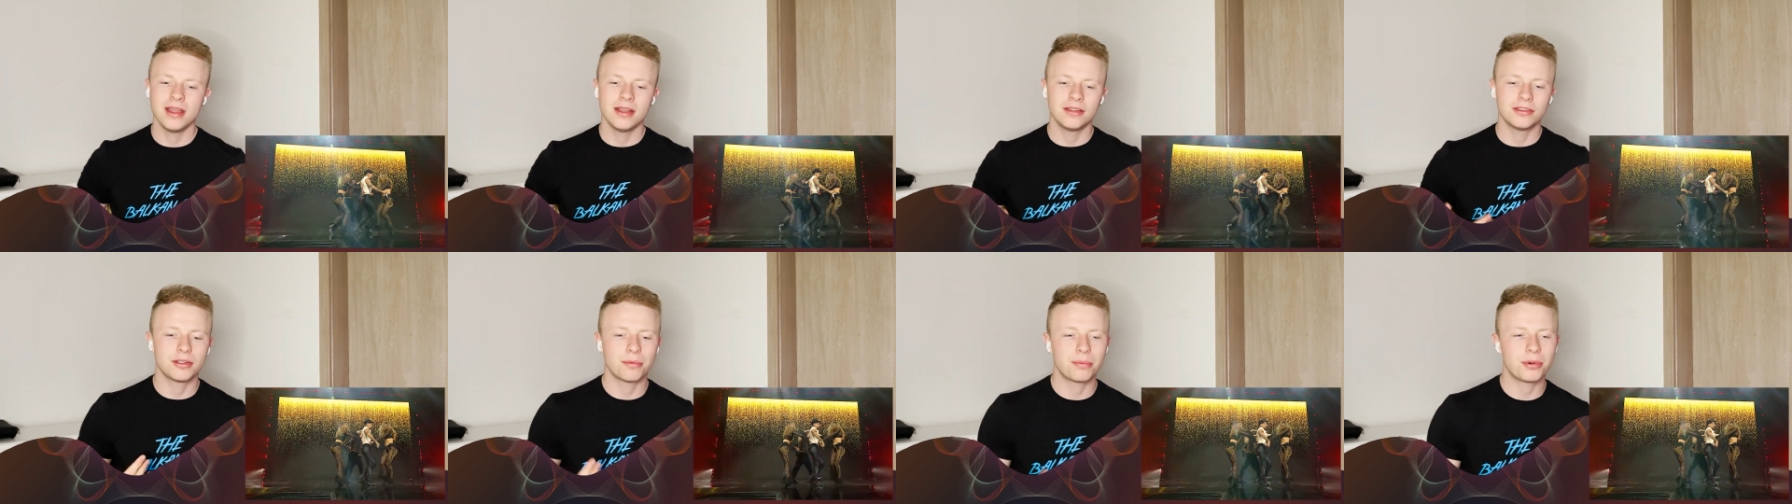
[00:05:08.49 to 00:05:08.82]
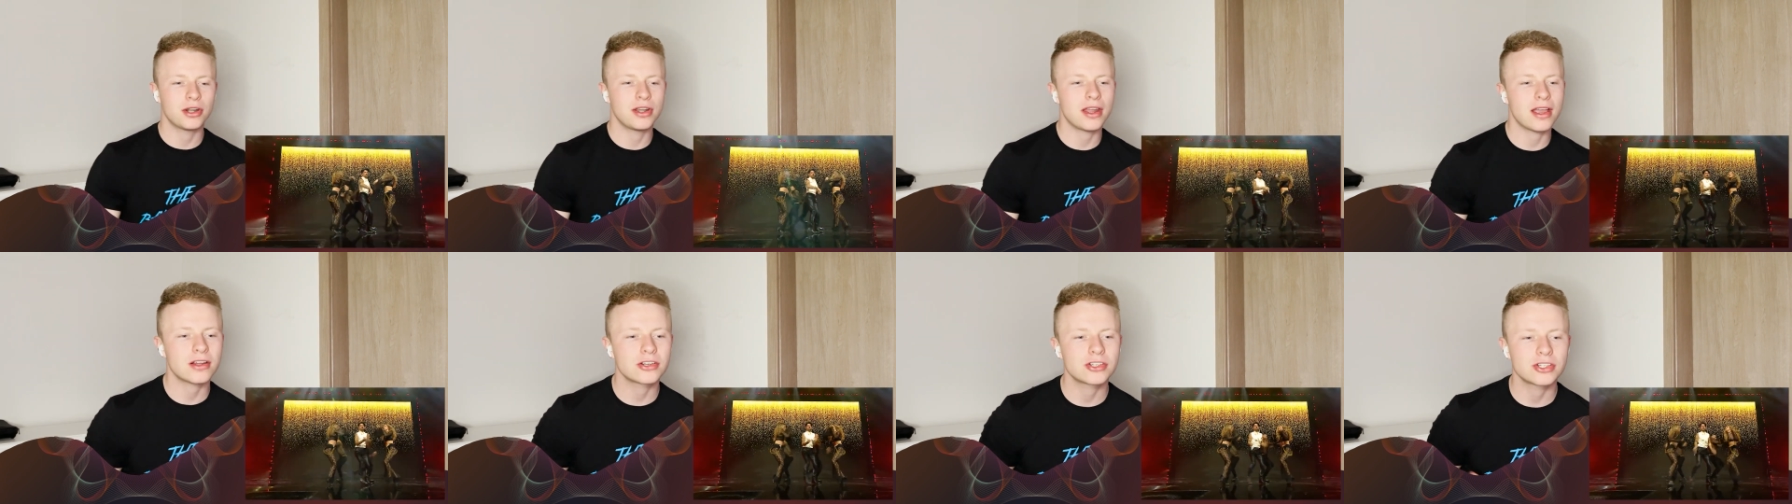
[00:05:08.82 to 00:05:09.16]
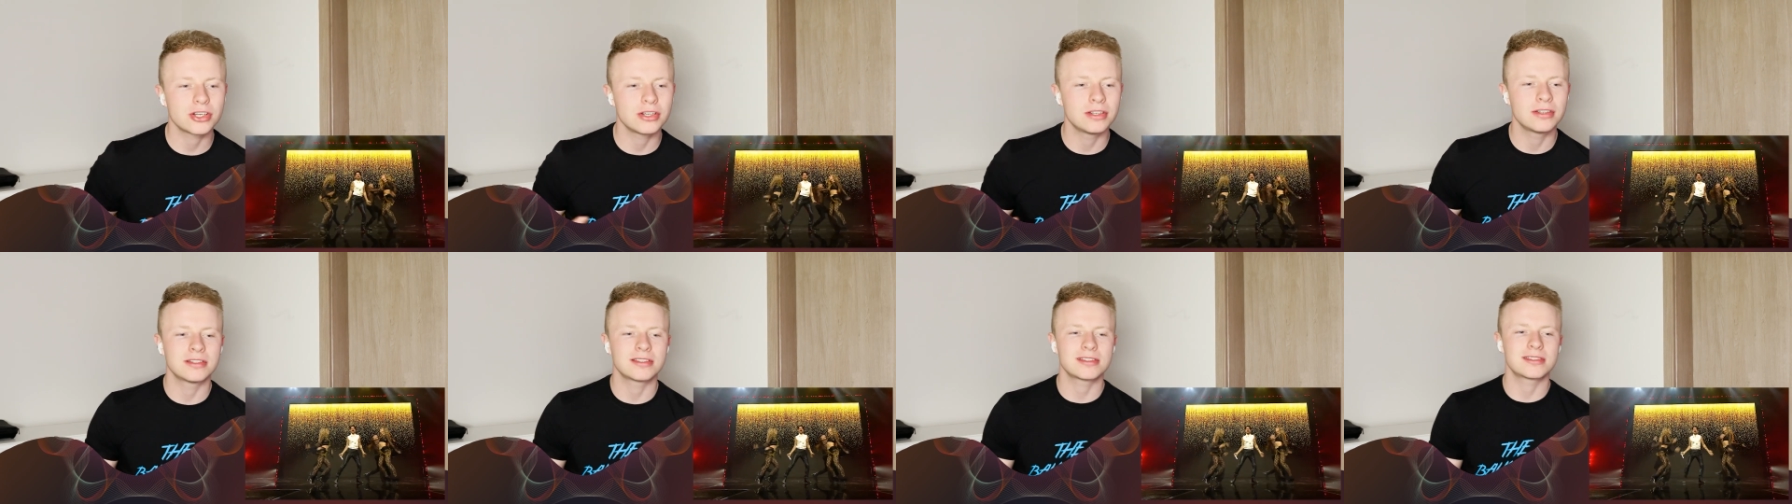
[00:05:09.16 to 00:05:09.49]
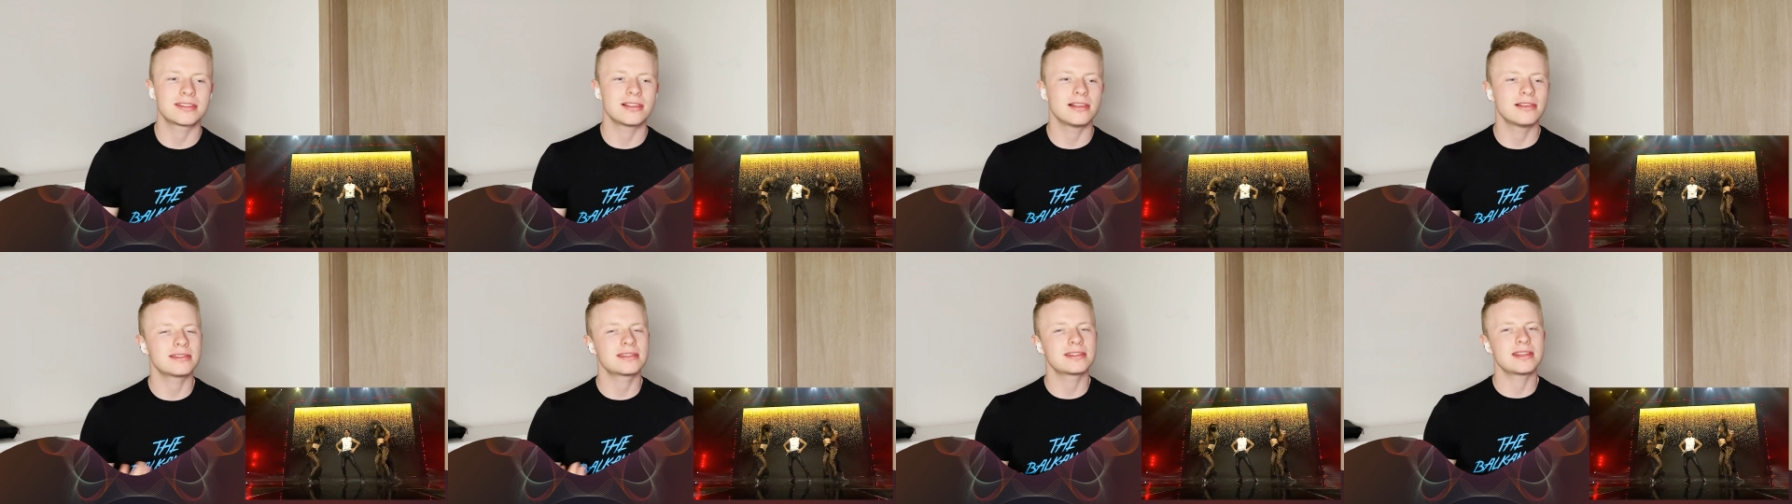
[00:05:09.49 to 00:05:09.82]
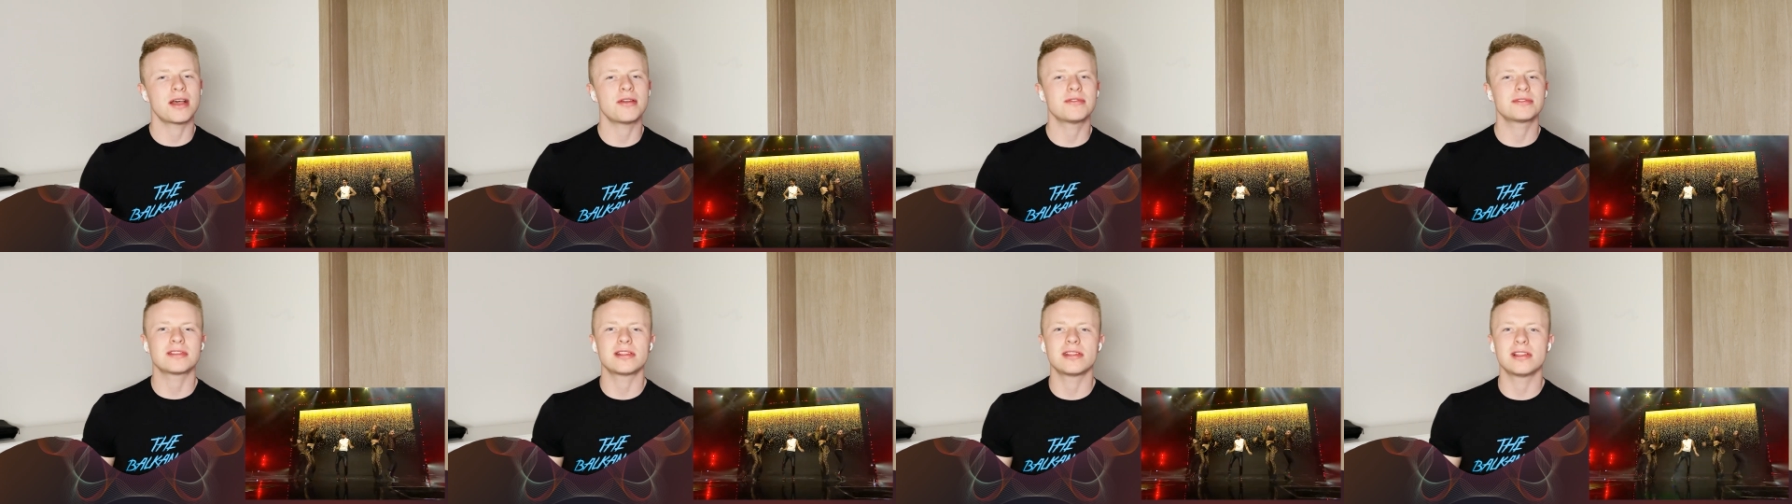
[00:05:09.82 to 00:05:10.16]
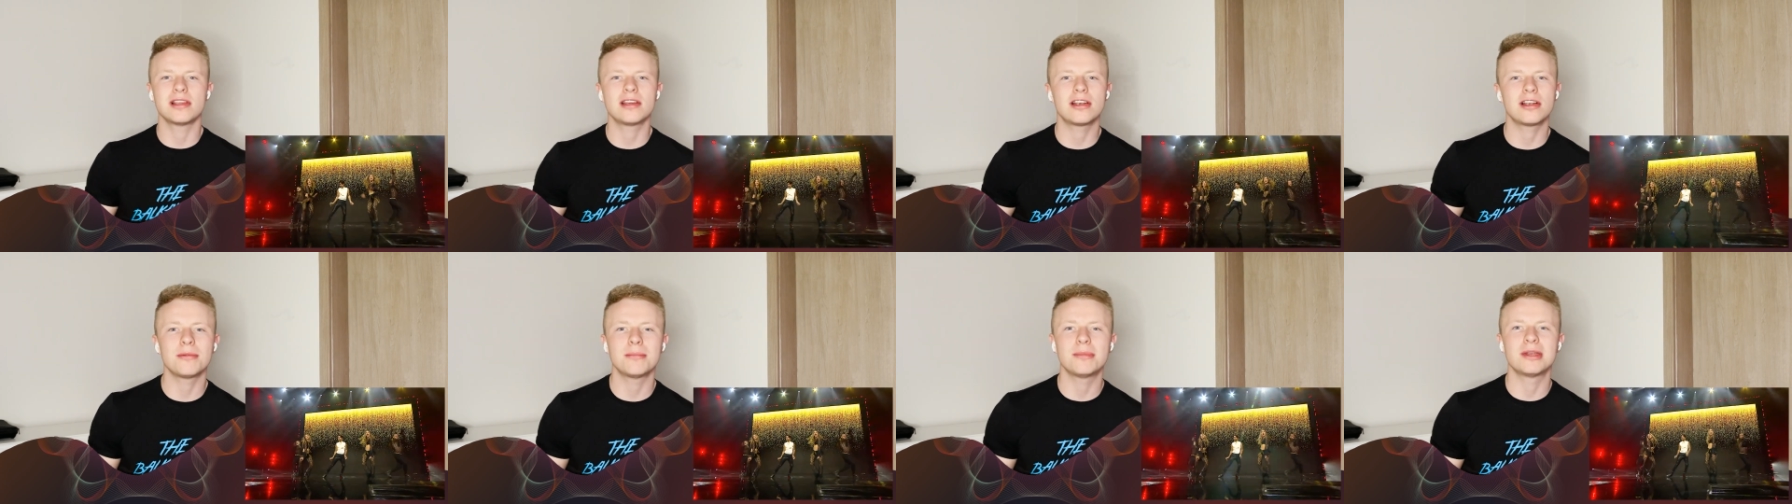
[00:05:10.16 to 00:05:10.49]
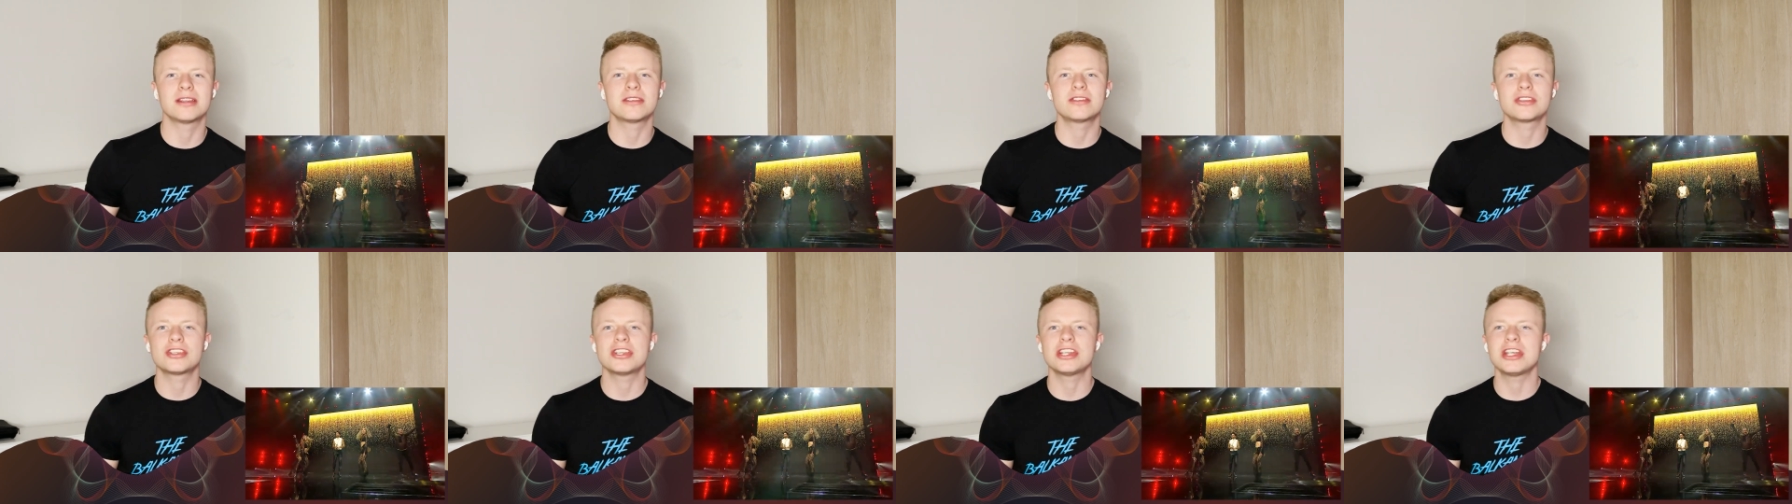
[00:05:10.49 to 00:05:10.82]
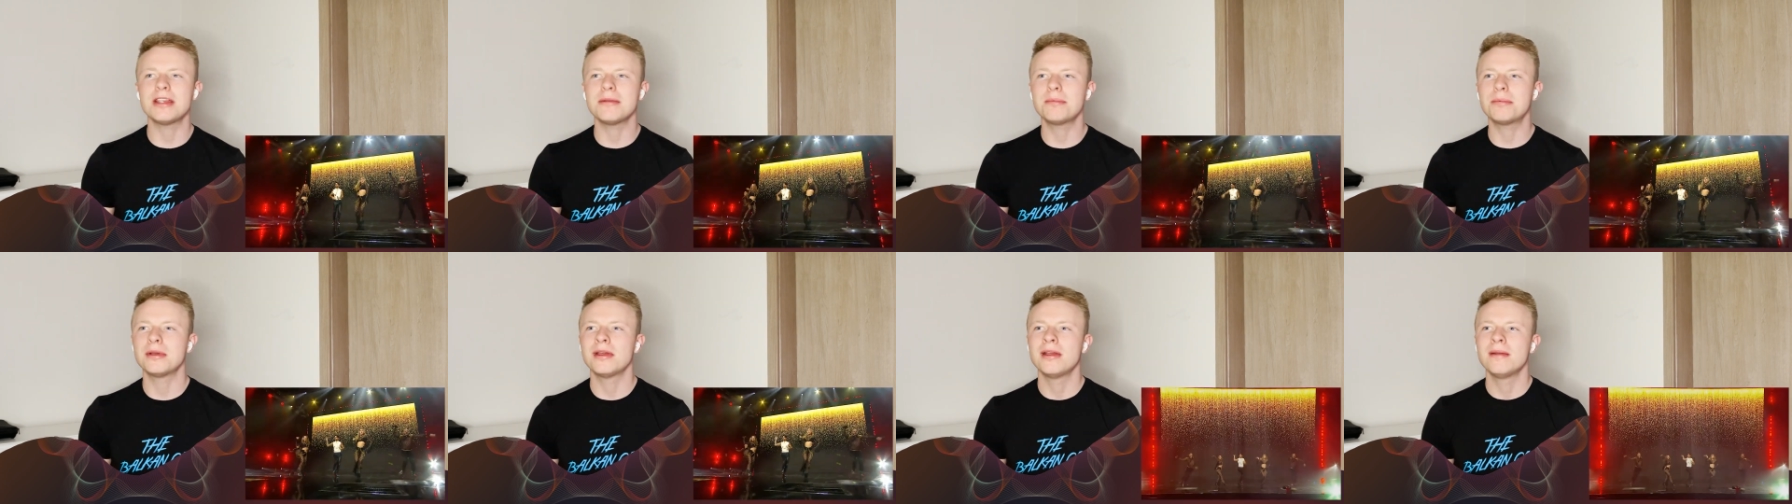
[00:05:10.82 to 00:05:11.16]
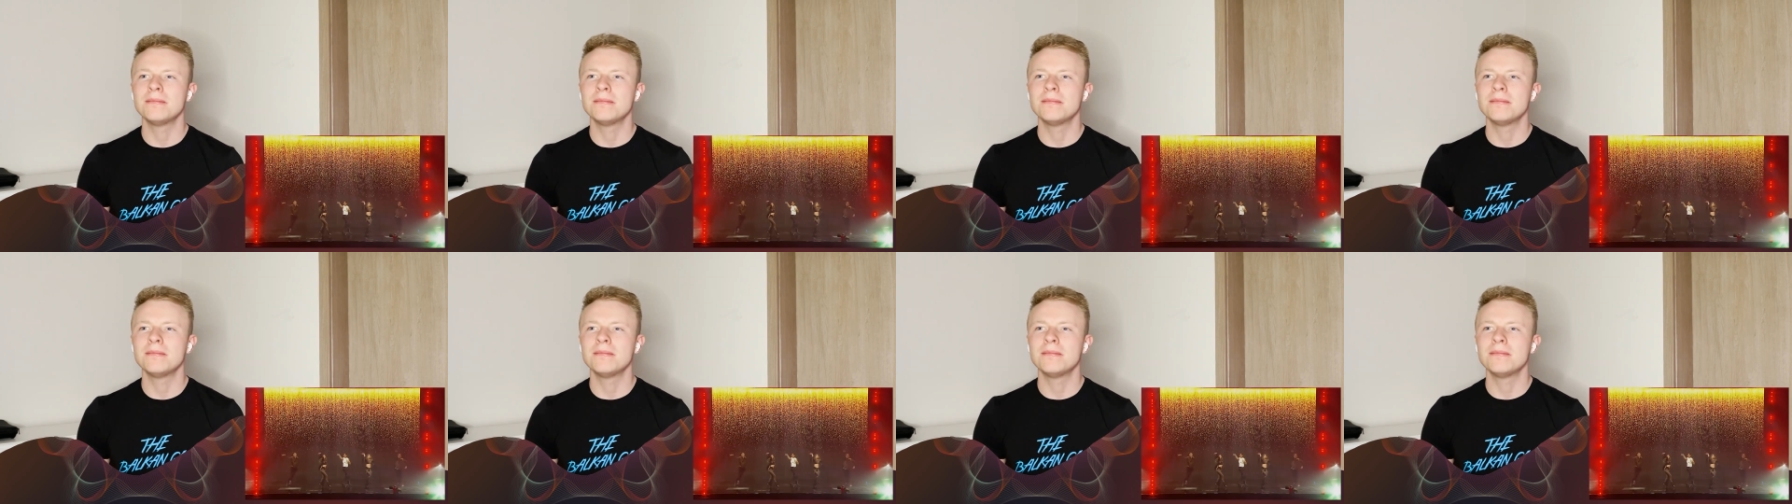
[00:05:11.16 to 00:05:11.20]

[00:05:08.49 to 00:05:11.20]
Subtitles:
The production still sounds a little bit cheap.